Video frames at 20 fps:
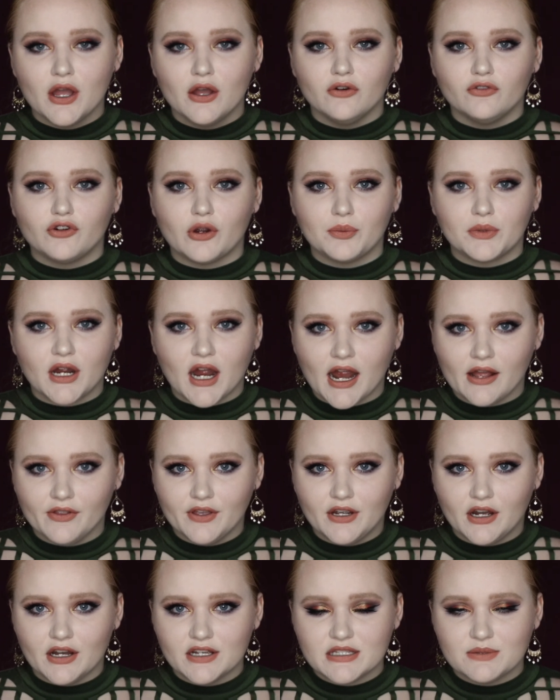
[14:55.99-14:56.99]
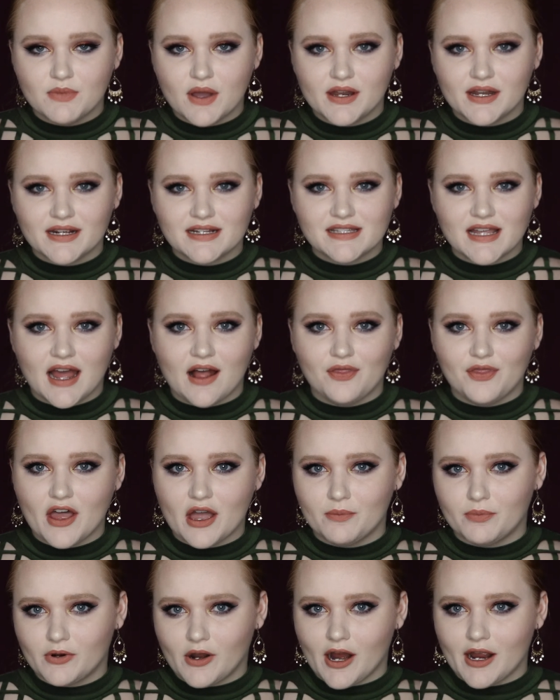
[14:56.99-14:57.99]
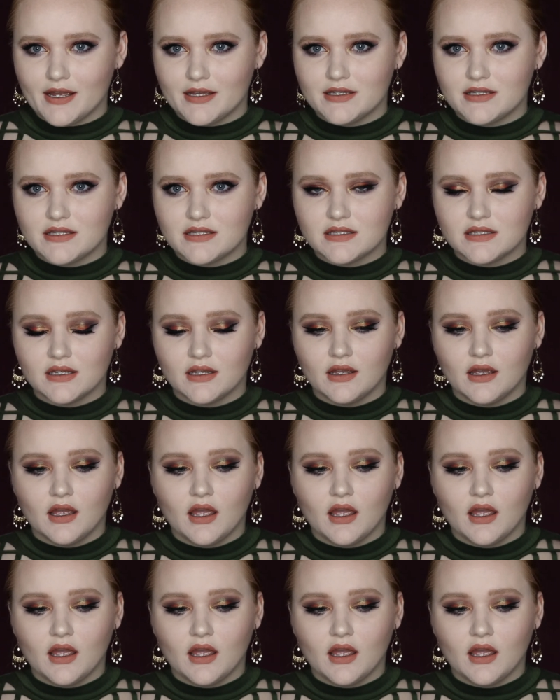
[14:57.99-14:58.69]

from Kylie Cosmetics at that price.